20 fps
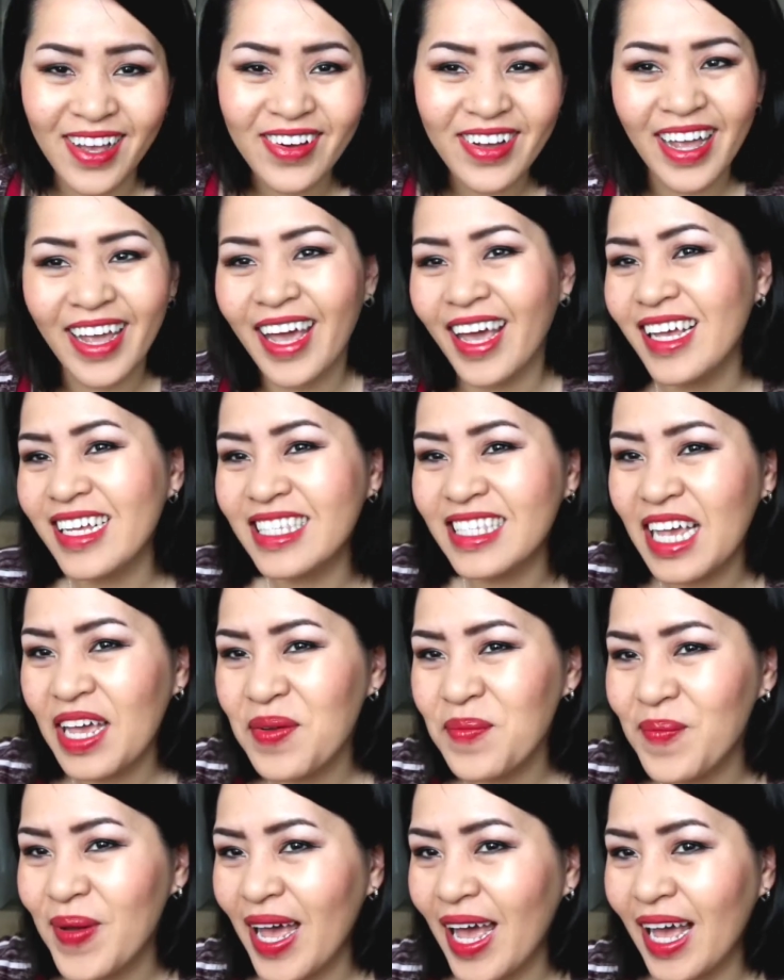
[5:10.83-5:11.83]
Okay guys,
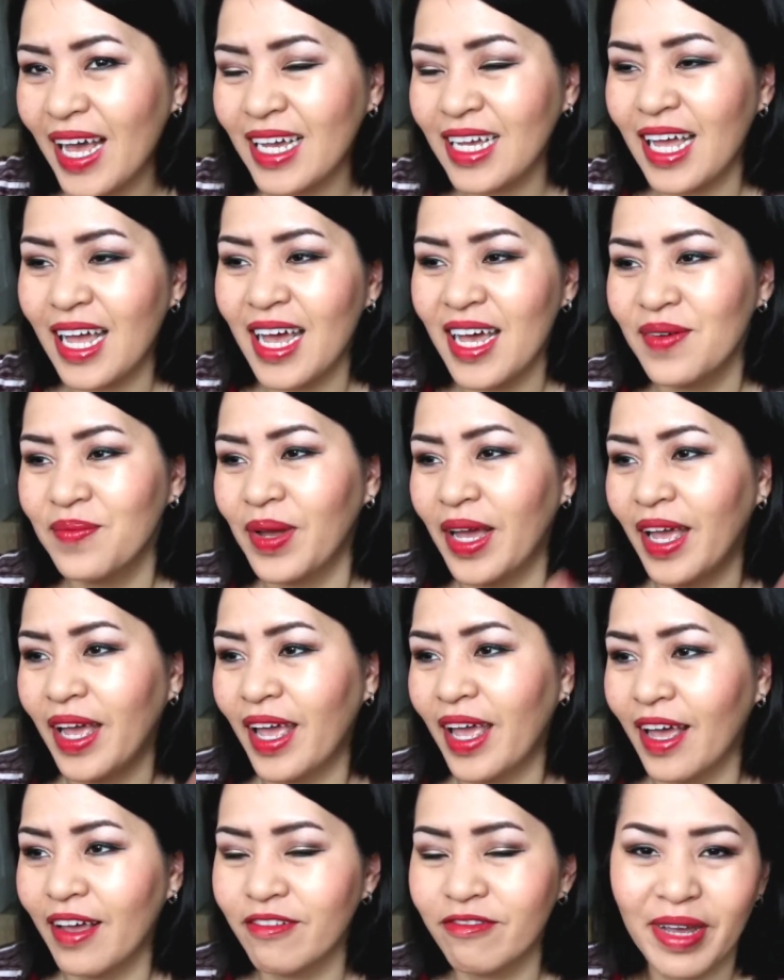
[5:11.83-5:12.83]
I'm back. I
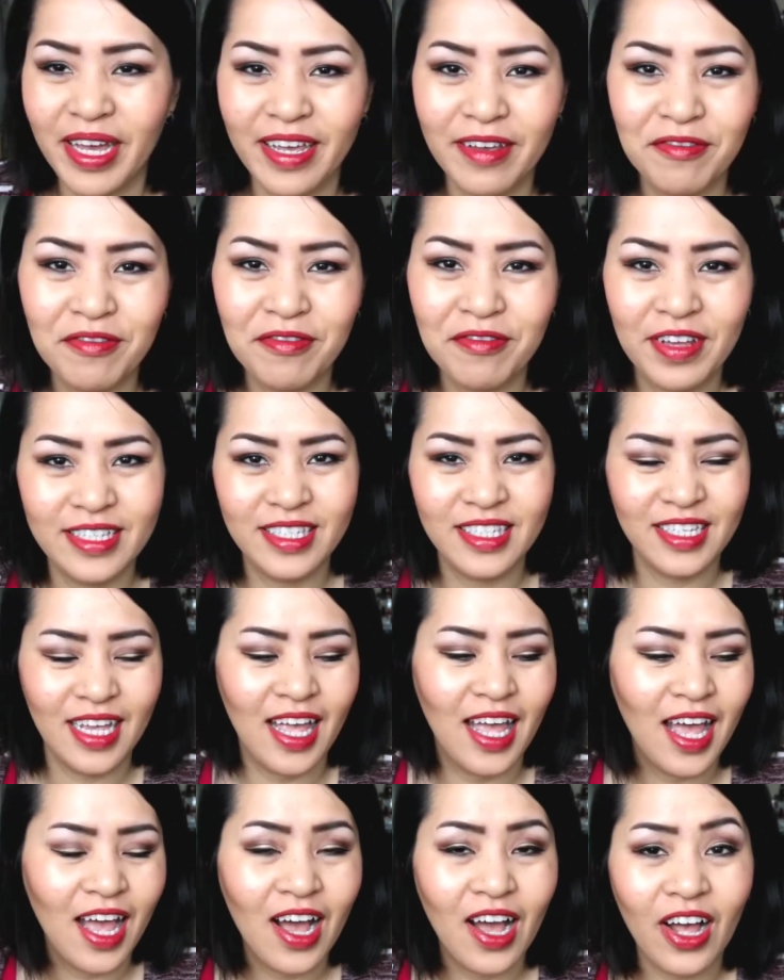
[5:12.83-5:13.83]
have my face
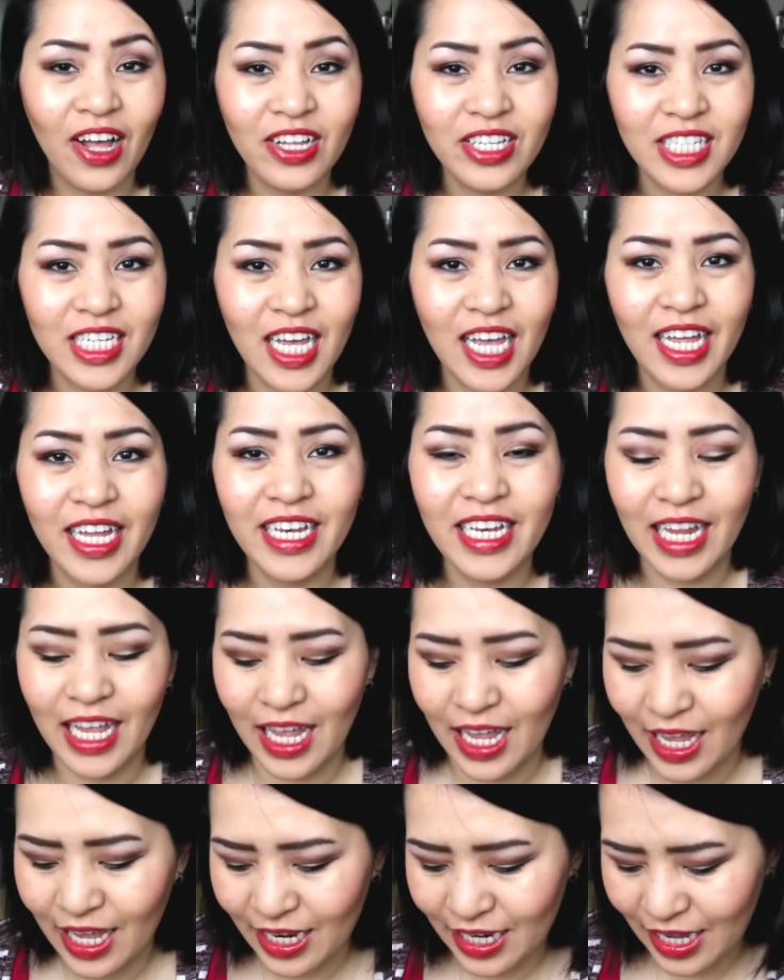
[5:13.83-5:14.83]
all done
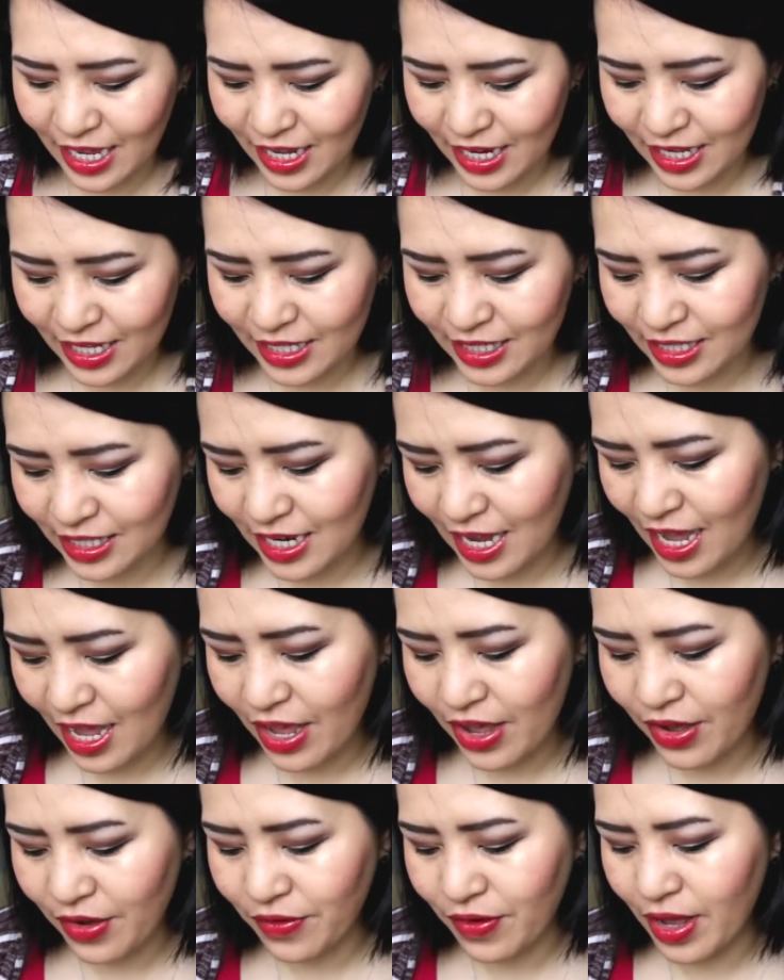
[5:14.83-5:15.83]
and it is
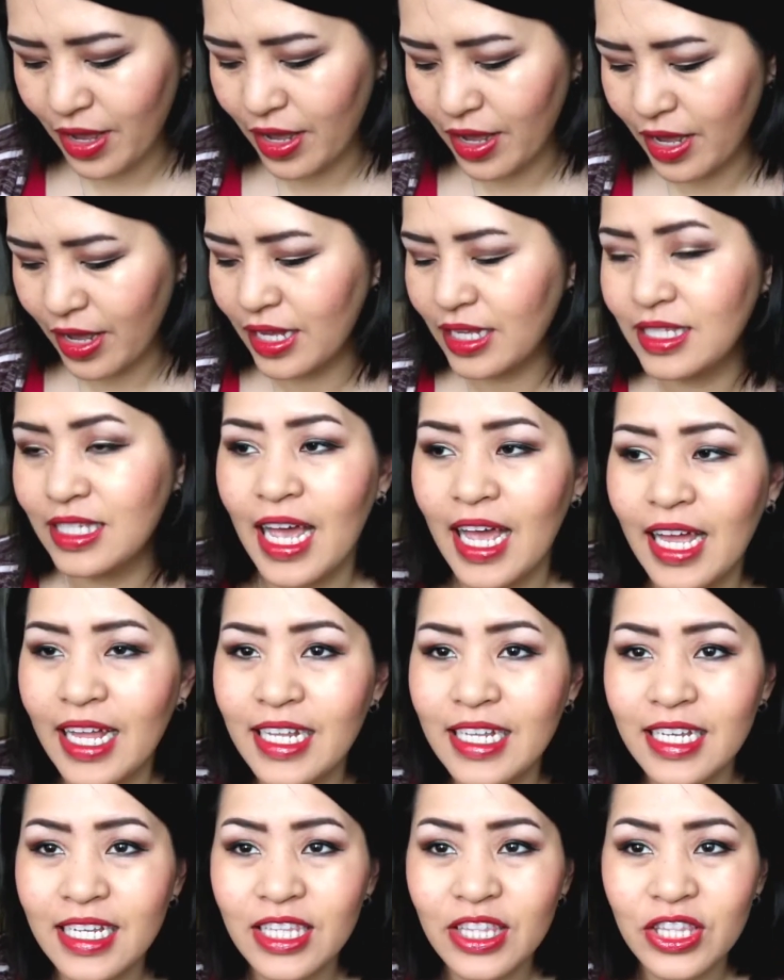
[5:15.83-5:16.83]
now
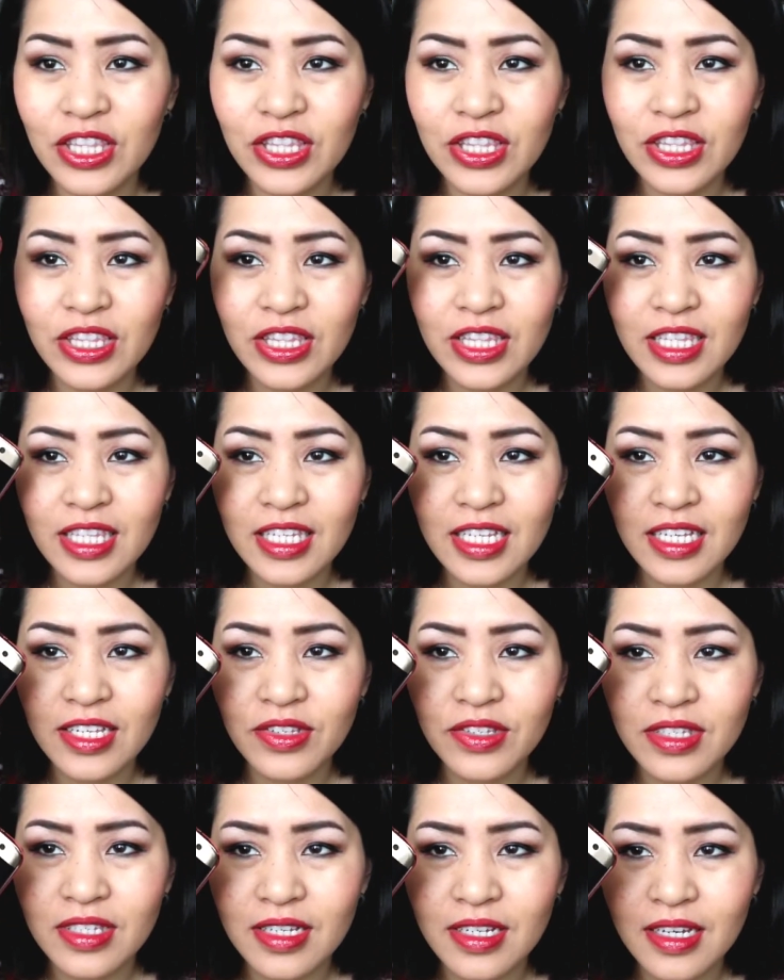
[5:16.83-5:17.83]
10,
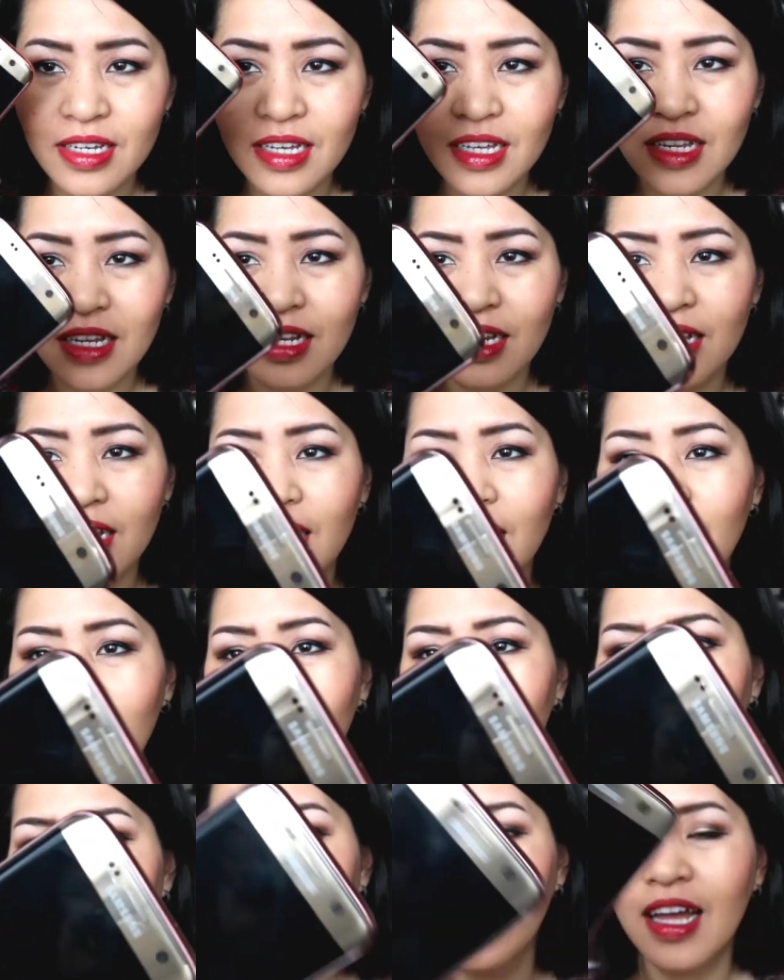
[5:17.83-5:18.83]
can you see it?
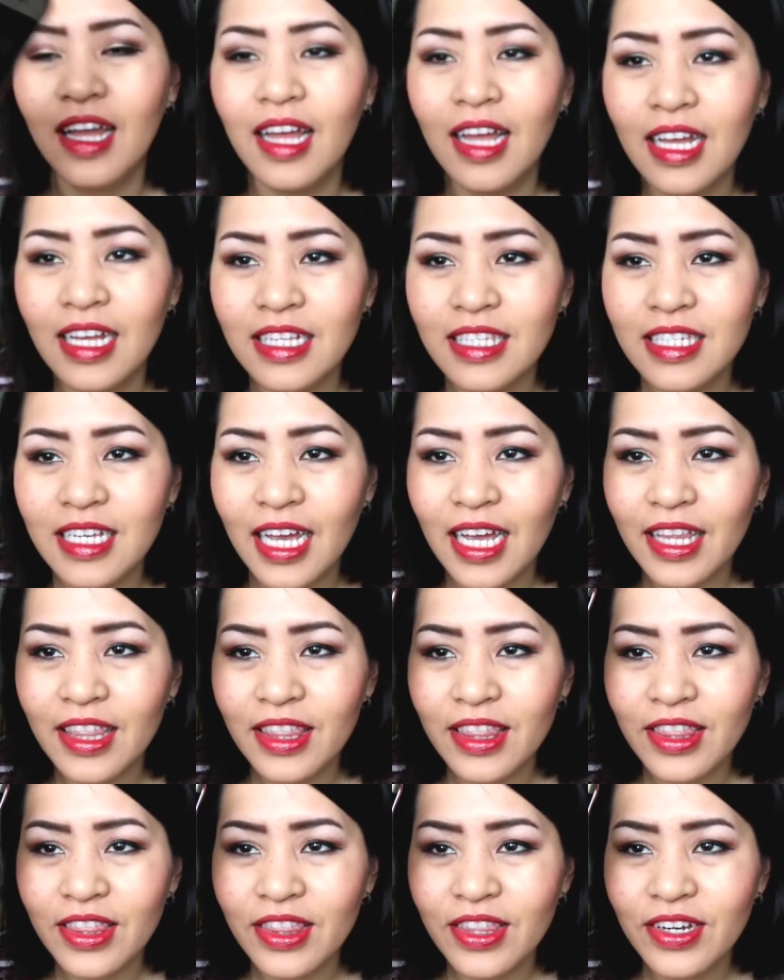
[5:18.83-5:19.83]

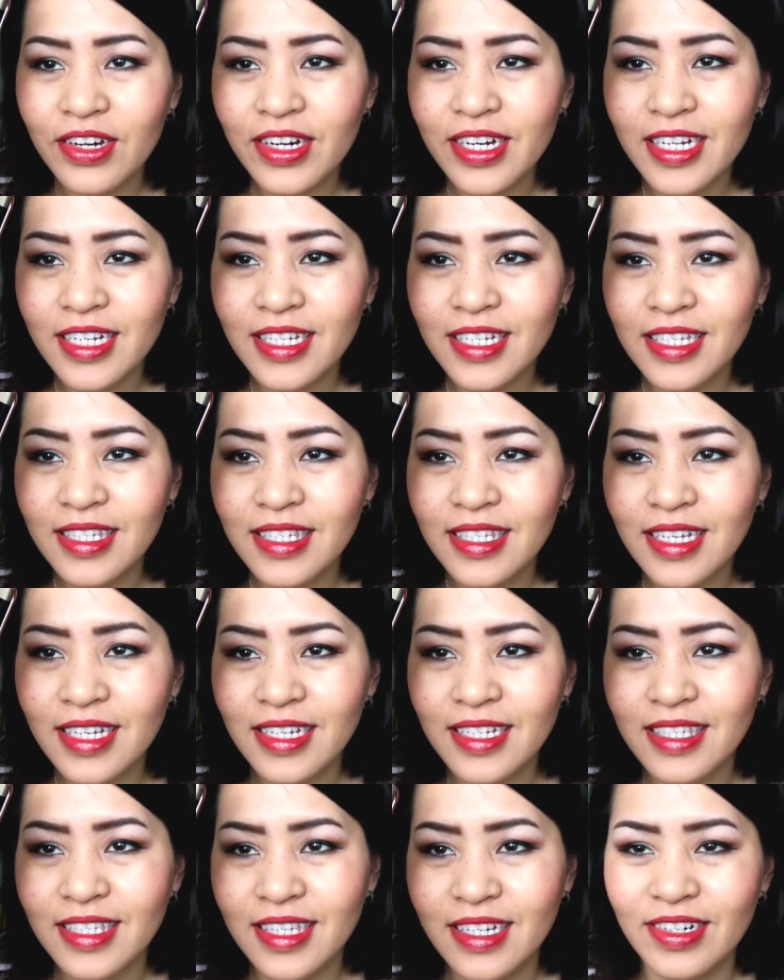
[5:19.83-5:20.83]

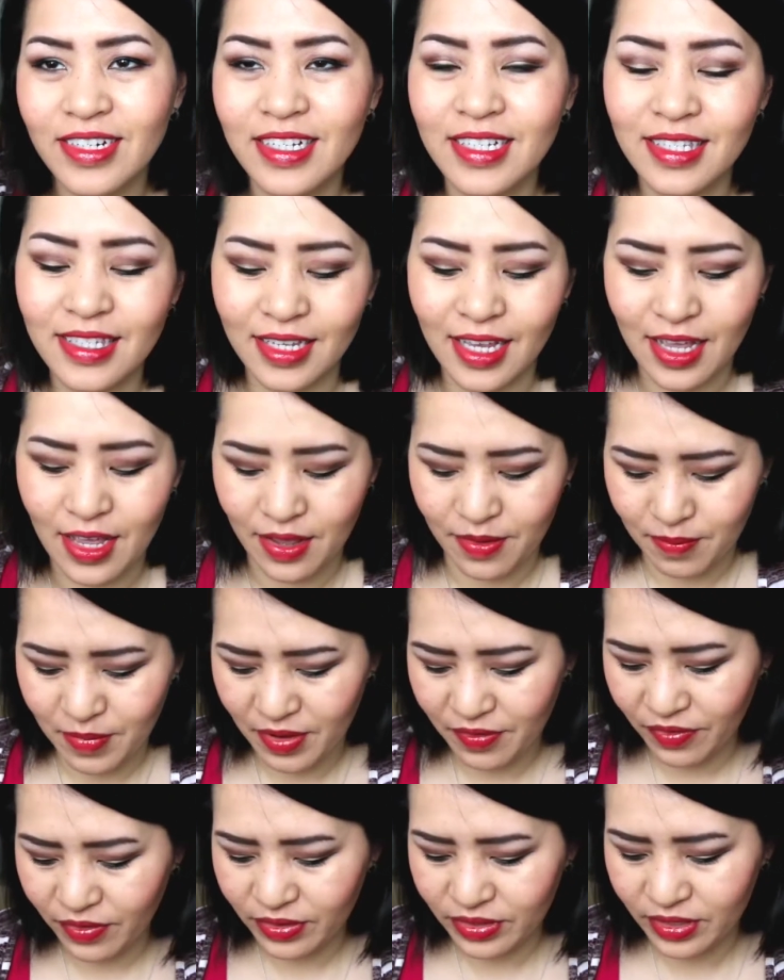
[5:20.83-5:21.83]
10:36, there it is.
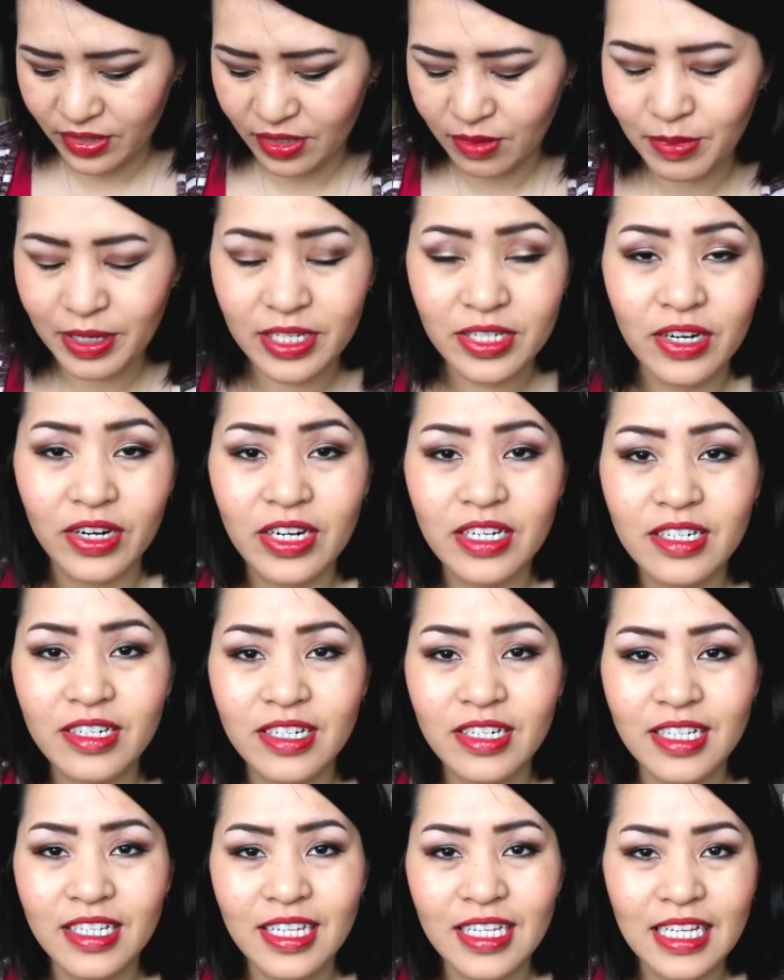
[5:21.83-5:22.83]
My phone's a little bit dark
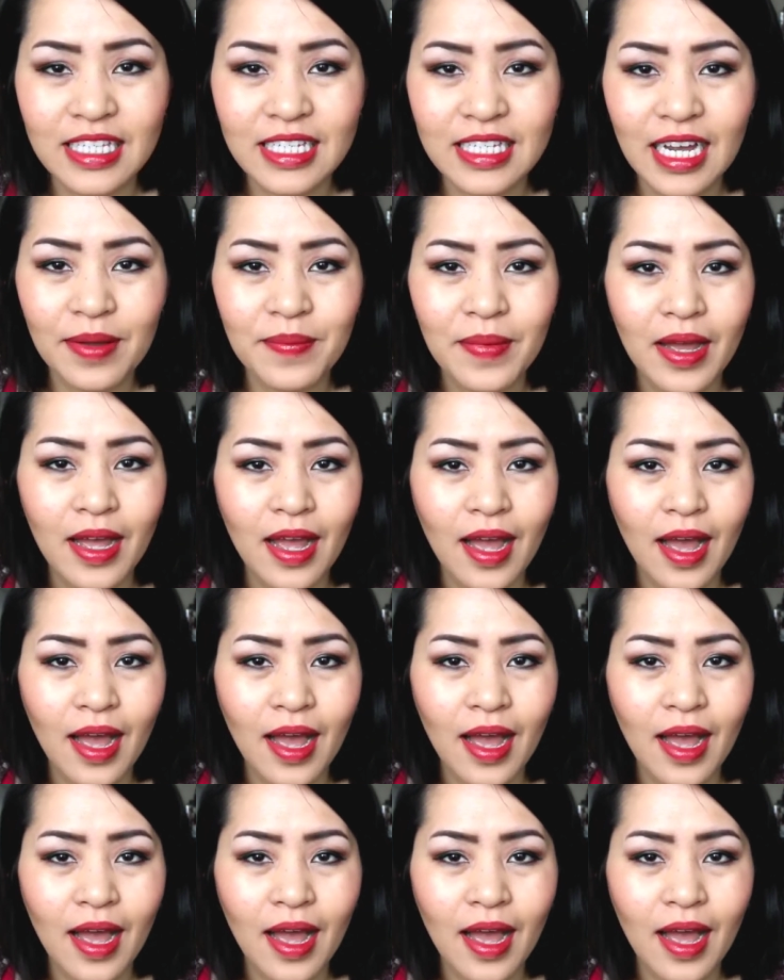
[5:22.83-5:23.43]
during the daytime.